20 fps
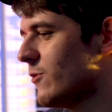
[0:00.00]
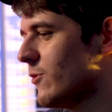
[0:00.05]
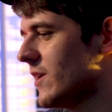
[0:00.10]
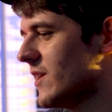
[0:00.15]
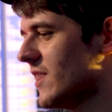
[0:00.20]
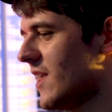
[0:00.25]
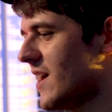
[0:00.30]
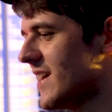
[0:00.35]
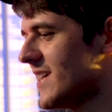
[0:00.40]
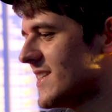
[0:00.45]

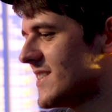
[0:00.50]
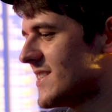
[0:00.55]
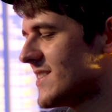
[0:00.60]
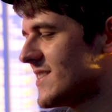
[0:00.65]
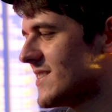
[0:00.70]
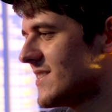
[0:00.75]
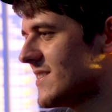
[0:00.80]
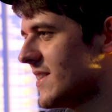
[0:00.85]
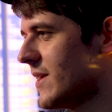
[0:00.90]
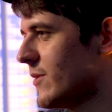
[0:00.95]

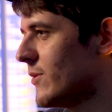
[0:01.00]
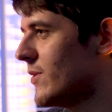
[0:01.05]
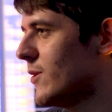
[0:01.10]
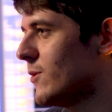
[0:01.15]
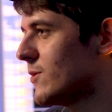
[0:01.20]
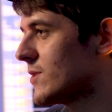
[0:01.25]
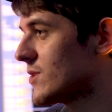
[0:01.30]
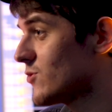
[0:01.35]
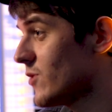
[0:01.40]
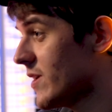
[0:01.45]
realized there were
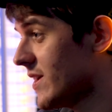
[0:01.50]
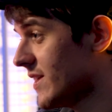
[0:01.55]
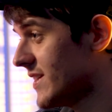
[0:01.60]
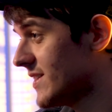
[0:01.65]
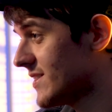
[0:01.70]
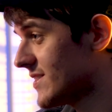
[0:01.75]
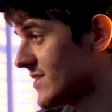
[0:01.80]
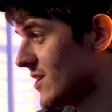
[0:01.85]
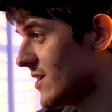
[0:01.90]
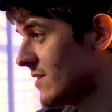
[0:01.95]
no
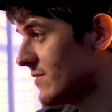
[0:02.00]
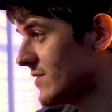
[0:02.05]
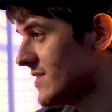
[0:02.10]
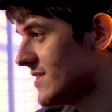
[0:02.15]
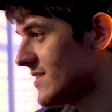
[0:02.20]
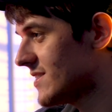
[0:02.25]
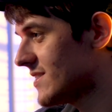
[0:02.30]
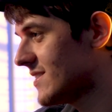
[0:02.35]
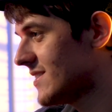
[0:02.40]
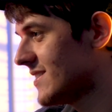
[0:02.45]
Australian
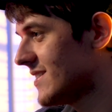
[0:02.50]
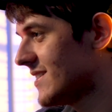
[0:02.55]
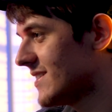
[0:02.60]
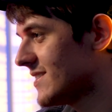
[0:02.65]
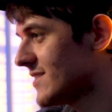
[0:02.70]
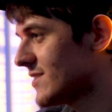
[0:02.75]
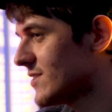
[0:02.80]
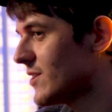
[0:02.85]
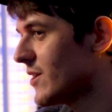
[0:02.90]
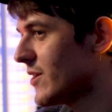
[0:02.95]
servers,
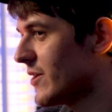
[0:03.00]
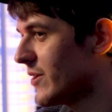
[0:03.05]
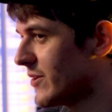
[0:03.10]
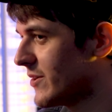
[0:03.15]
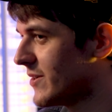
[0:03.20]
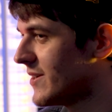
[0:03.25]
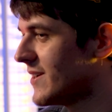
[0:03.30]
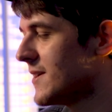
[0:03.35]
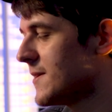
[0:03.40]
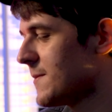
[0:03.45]
so
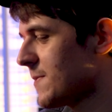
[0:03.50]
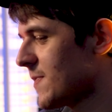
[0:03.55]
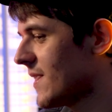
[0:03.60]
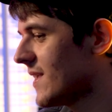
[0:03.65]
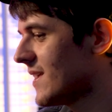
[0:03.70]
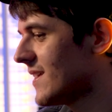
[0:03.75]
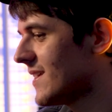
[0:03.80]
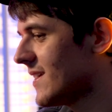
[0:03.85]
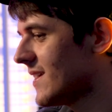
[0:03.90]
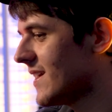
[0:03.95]

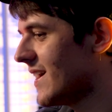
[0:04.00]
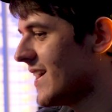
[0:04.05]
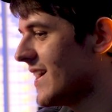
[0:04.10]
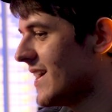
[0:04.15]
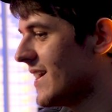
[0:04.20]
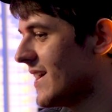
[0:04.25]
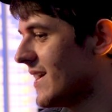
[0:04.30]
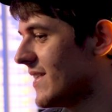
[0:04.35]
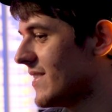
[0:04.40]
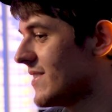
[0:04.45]

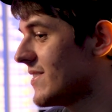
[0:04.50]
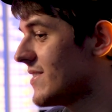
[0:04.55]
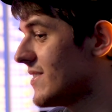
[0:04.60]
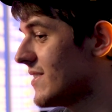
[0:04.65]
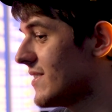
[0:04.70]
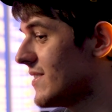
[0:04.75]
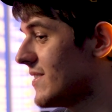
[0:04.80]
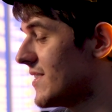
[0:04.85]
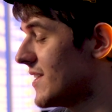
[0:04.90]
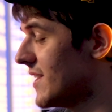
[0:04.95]
the
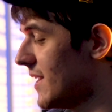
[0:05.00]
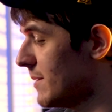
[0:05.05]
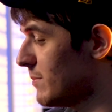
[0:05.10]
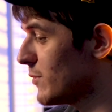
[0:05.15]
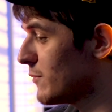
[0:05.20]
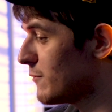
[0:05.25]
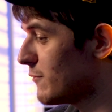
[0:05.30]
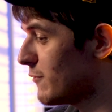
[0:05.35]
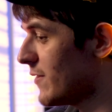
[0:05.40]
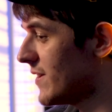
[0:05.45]

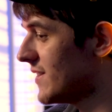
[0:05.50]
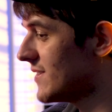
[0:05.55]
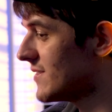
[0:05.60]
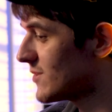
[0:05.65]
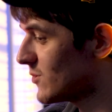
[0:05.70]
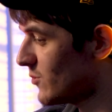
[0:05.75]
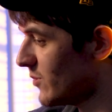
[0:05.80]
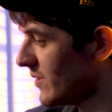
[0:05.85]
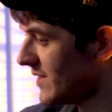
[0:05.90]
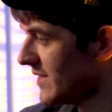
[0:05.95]
number of
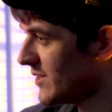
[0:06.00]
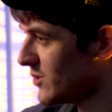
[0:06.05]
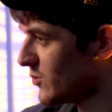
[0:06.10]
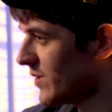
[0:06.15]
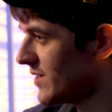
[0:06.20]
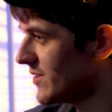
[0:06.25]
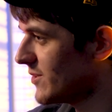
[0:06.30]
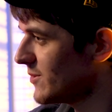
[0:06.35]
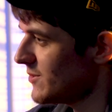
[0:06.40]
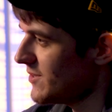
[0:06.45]
friends quickly
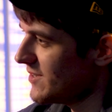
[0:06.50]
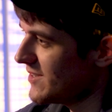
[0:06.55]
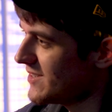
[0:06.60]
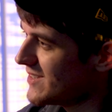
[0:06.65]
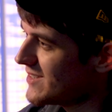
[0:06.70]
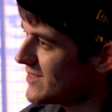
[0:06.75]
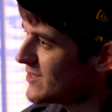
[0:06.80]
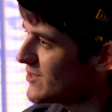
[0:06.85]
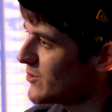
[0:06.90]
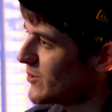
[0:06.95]
dwindled
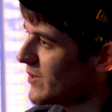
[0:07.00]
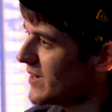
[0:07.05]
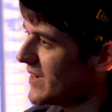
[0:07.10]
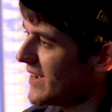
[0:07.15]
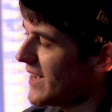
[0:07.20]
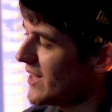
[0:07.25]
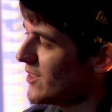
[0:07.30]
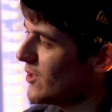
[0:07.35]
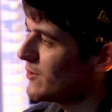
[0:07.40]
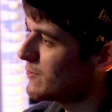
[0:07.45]
to
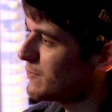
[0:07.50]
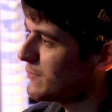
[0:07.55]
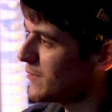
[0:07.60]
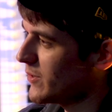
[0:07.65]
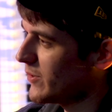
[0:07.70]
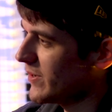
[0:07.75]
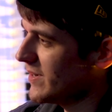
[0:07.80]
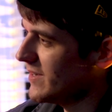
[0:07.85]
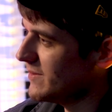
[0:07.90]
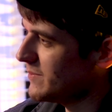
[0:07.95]
a lot
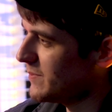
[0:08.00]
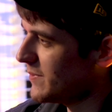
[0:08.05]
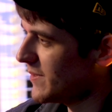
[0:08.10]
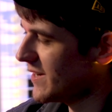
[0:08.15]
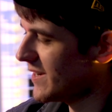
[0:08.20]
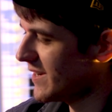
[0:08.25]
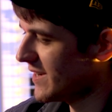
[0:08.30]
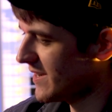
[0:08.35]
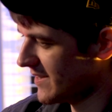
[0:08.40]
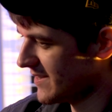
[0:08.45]
fewer, but
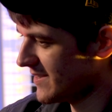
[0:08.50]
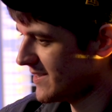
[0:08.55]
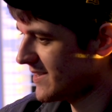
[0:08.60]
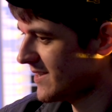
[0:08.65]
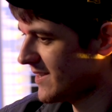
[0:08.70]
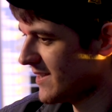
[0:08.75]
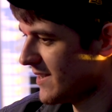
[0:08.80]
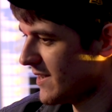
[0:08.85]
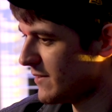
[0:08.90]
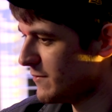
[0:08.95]

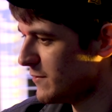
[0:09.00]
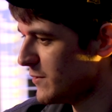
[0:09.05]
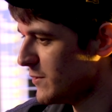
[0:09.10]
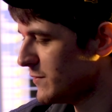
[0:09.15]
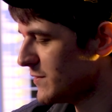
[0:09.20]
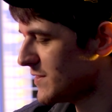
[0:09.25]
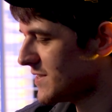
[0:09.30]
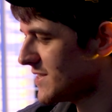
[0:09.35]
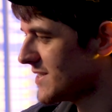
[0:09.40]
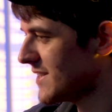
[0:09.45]
a few
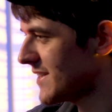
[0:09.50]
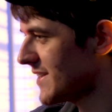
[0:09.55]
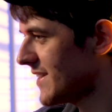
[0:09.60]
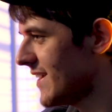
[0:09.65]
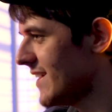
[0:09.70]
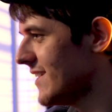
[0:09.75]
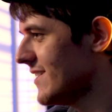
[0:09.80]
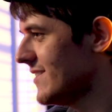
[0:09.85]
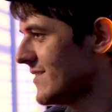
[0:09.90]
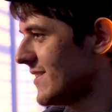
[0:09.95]
of us stuck it
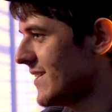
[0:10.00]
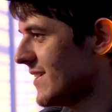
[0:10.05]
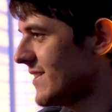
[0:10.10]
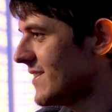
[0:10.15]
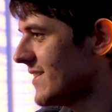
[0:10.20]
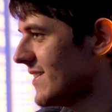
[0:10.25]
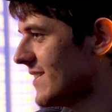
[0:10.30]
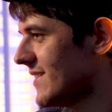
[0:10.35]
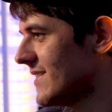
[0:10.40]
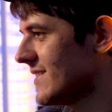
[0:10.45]
out
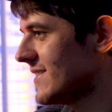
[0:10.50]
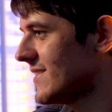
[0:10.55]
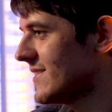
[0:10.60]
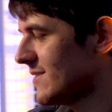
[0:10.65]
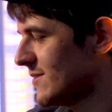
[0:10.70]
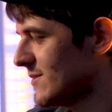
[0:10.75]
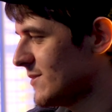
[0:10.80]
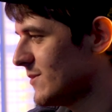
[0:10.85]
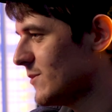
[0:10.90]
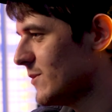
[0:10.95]
and
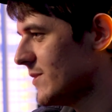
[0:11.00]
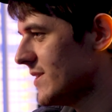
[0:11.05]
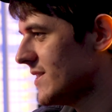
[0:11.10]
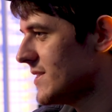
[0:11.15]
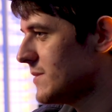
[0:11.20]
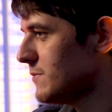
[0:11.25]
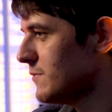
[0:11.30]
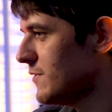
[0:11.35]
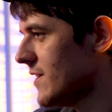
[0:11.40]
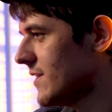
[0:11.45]
we had
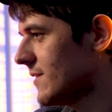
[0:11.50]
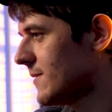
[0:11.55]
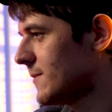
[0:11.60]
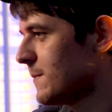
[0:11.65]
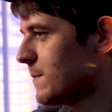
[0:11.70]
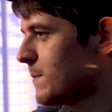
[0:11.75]
some fun.